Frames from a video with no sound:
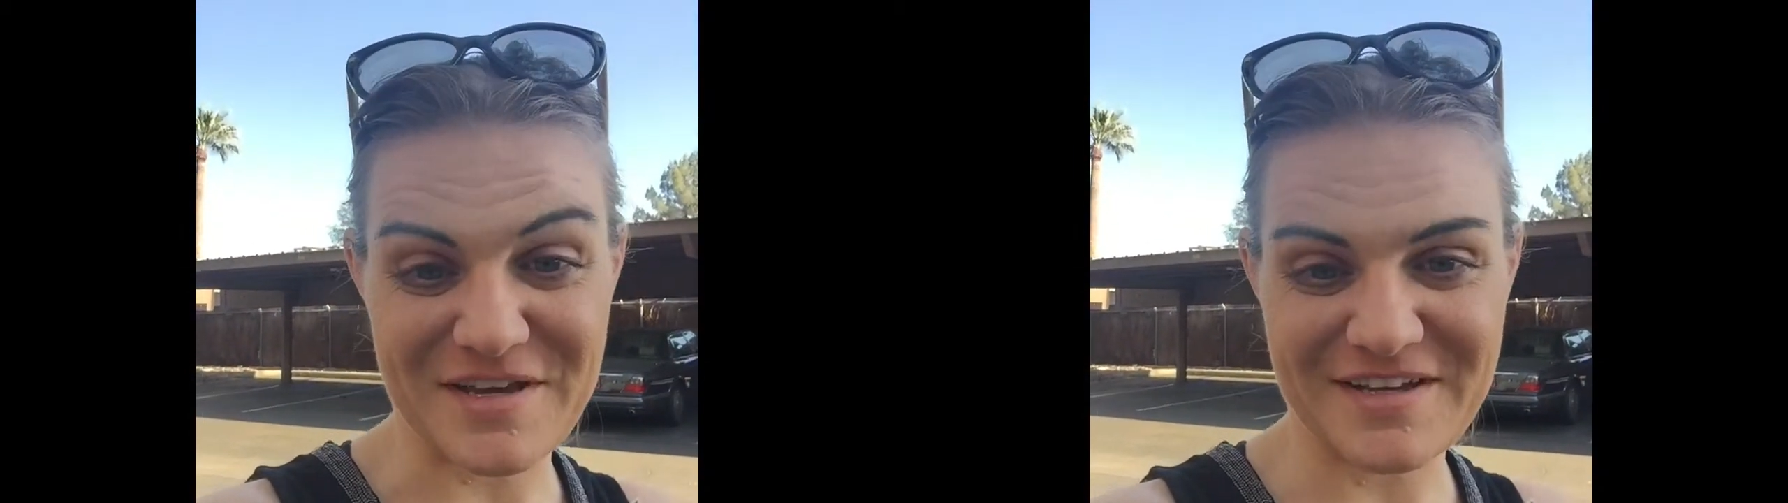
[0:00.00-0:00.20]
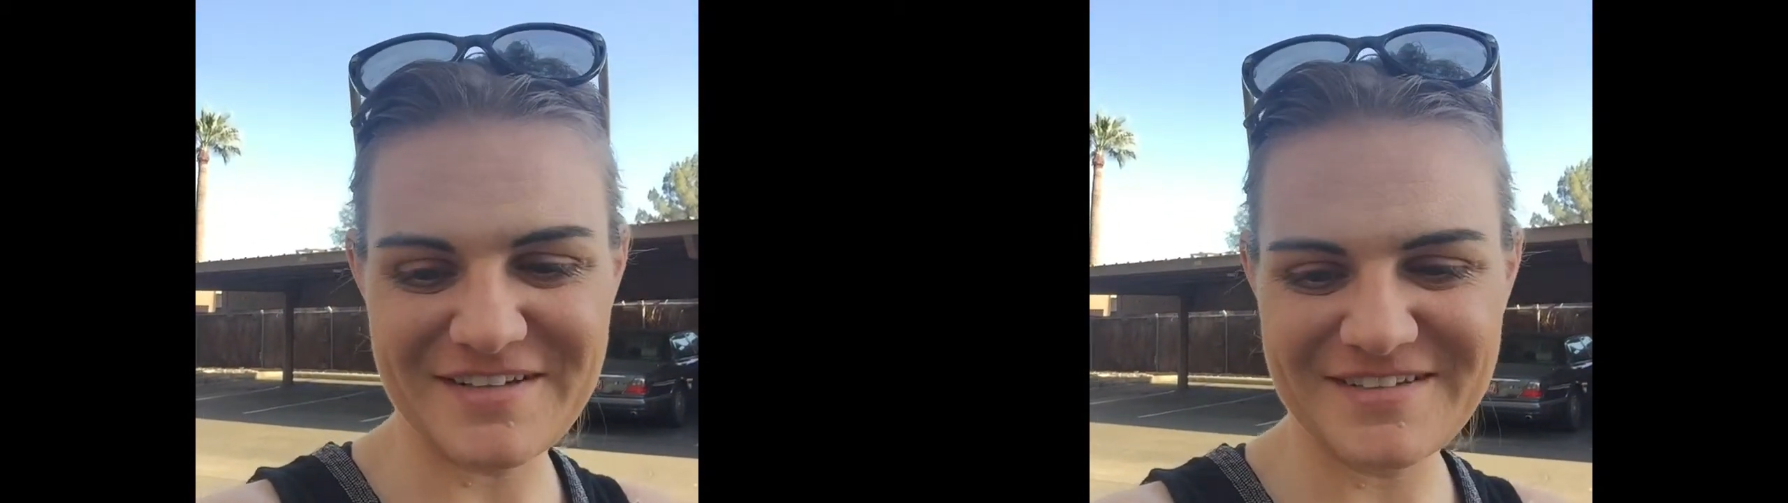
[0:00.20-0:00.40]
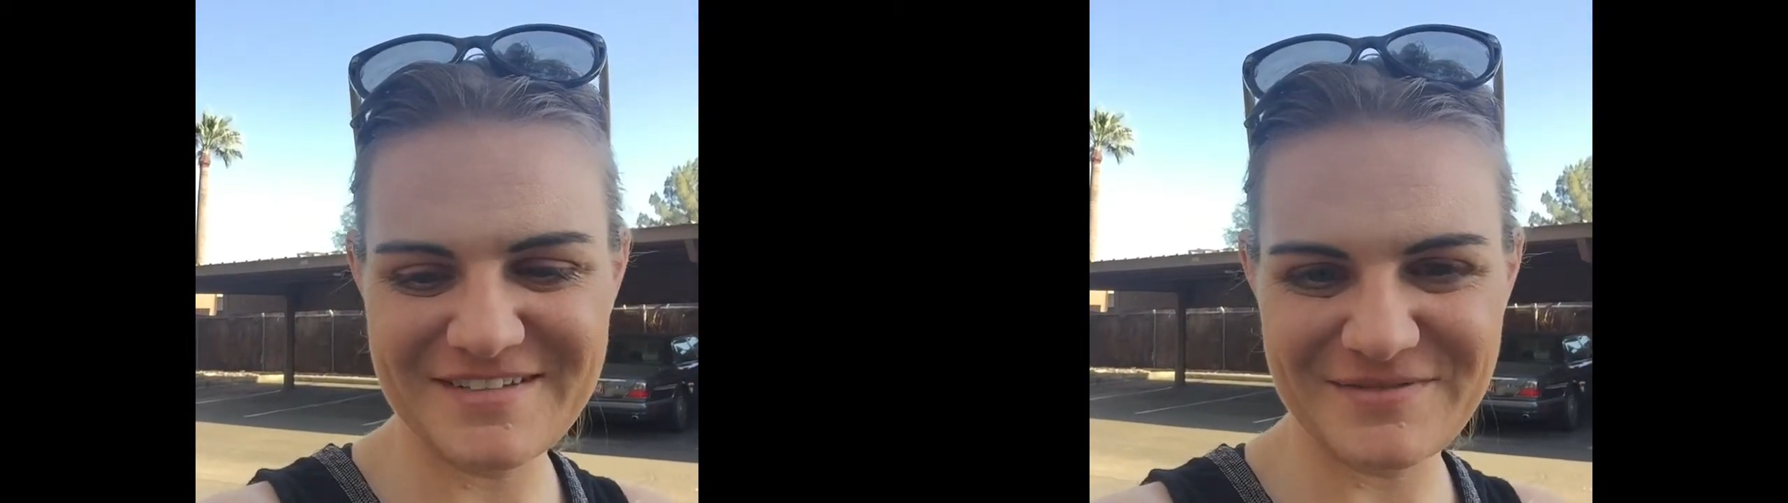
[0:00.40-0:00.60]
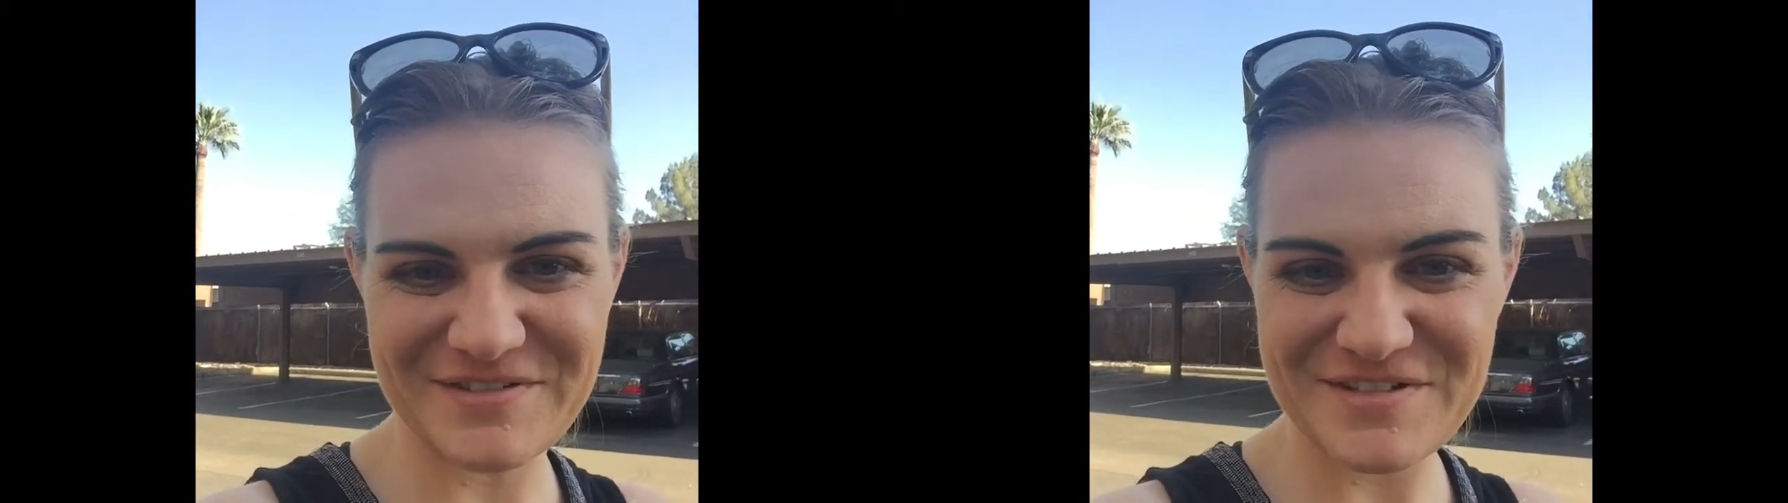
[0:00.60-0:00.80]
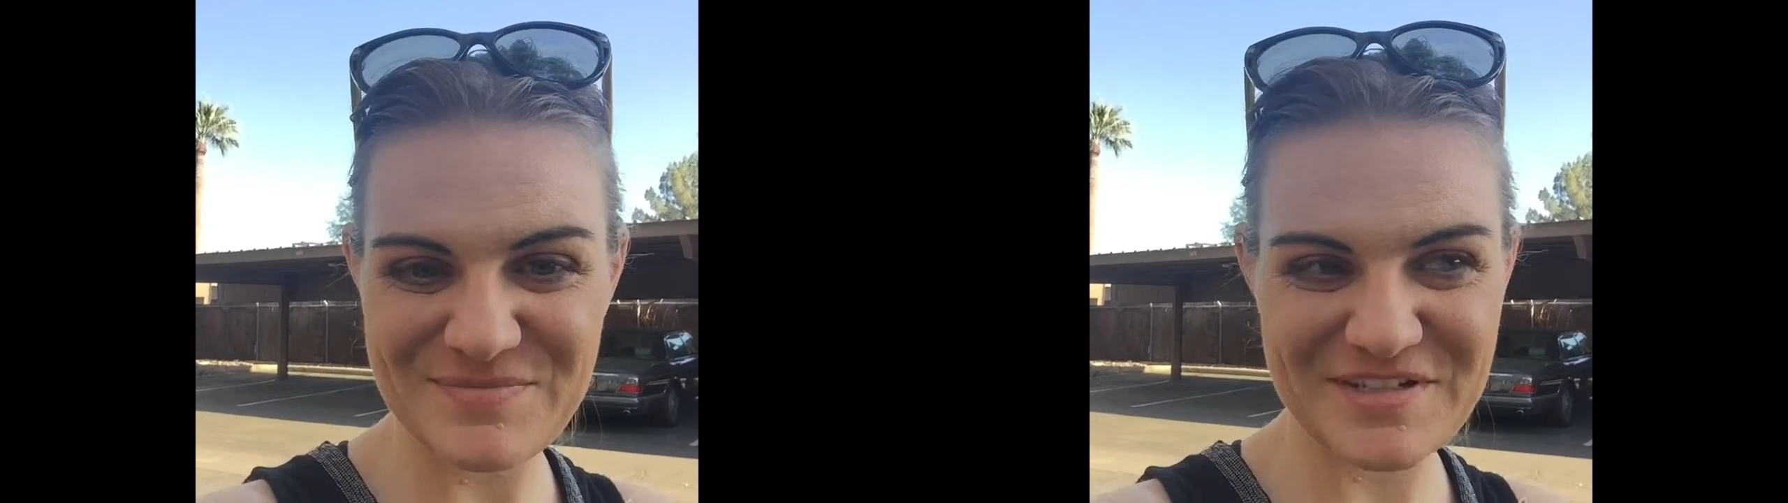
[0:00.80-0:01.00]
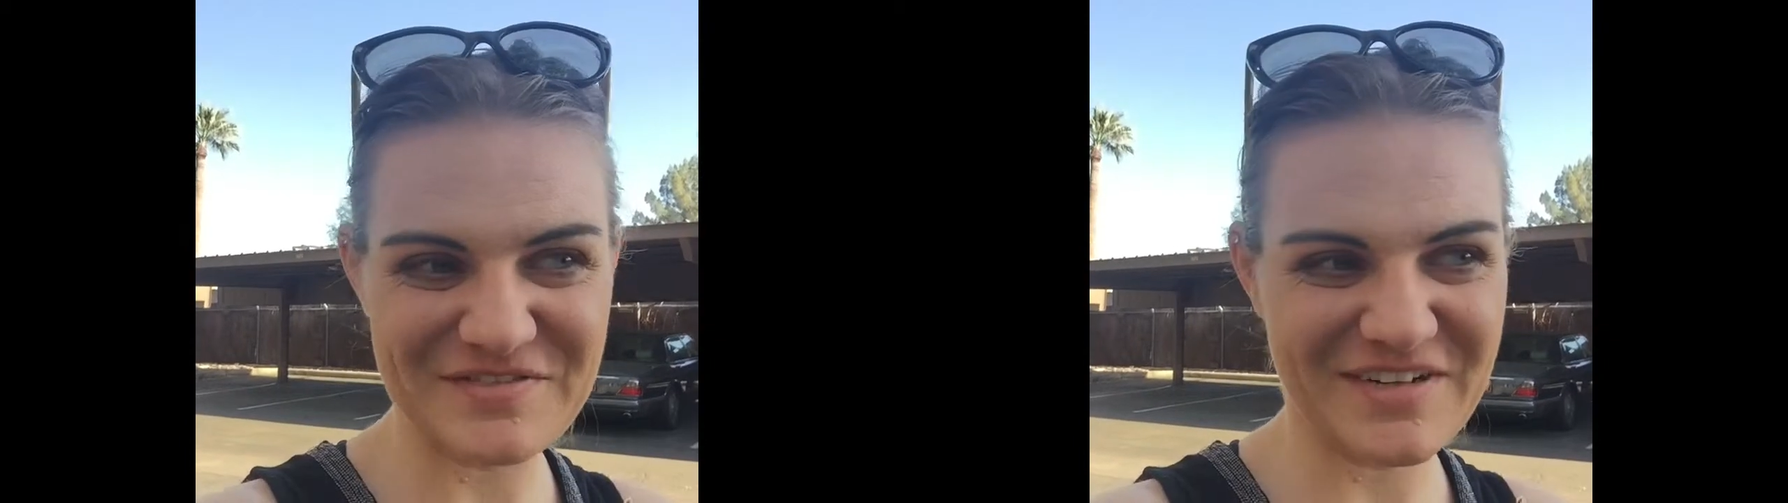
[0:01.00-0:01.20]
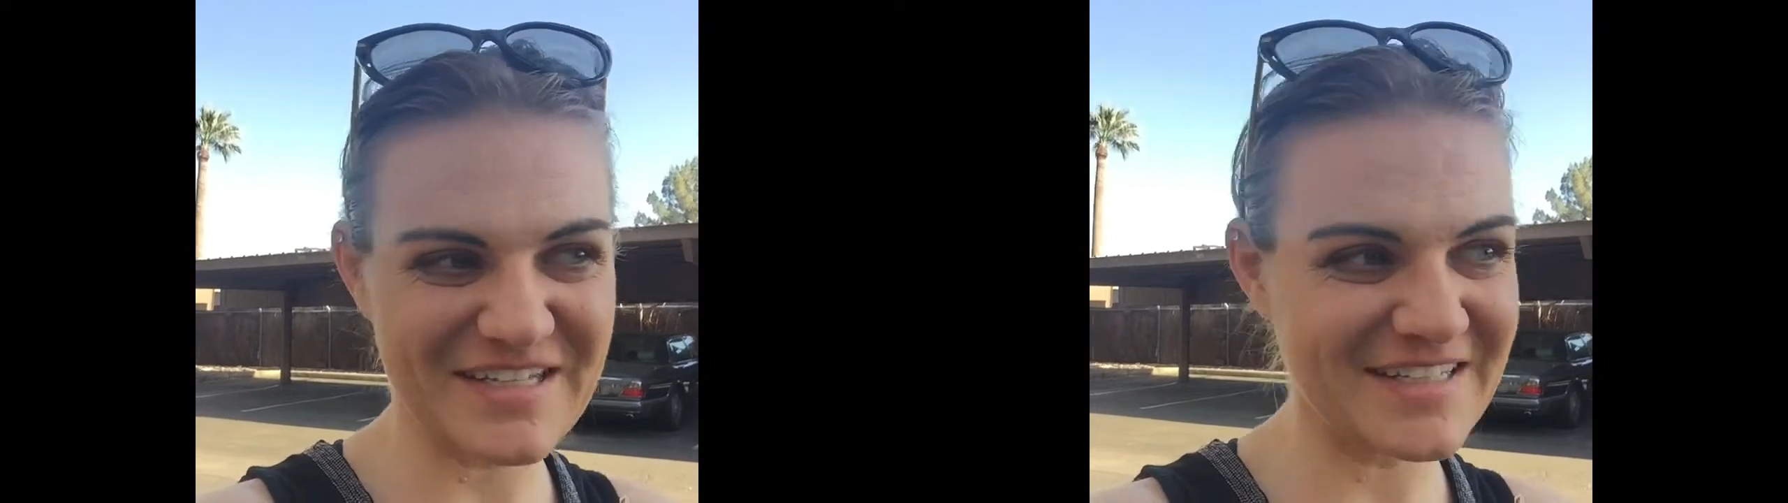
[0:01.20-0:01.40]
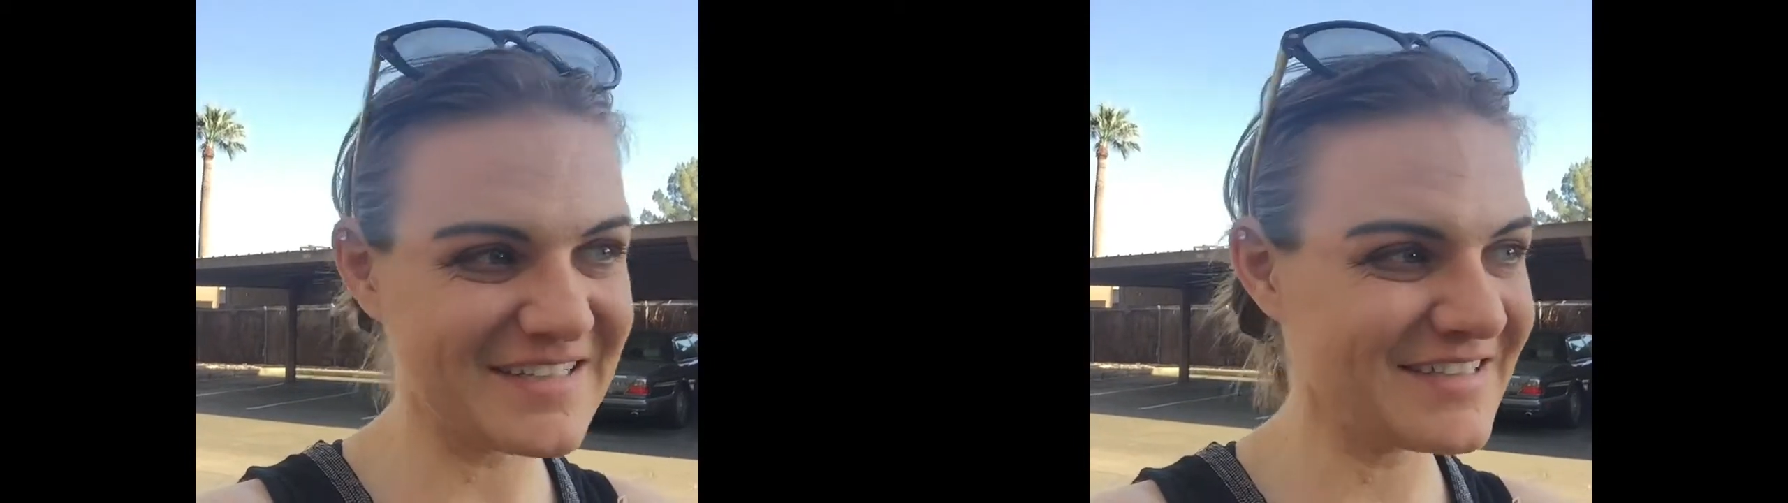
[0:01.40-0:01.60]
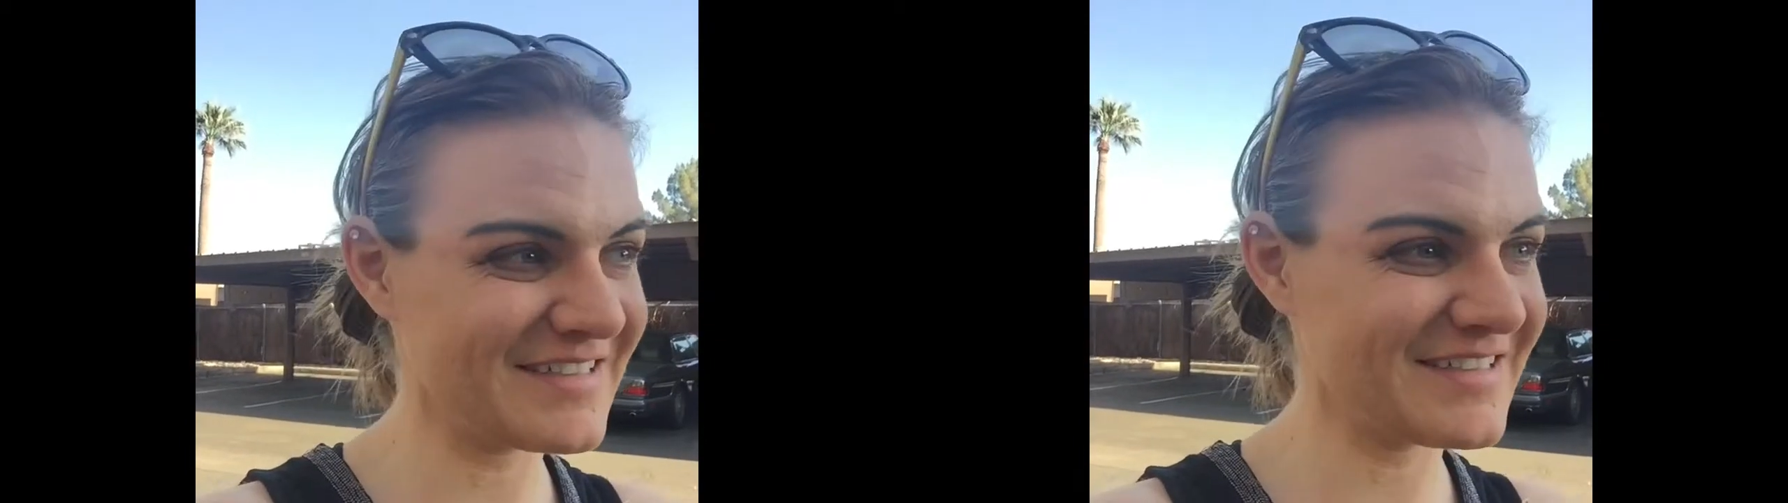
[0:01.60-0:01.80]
made, which is pretty funny.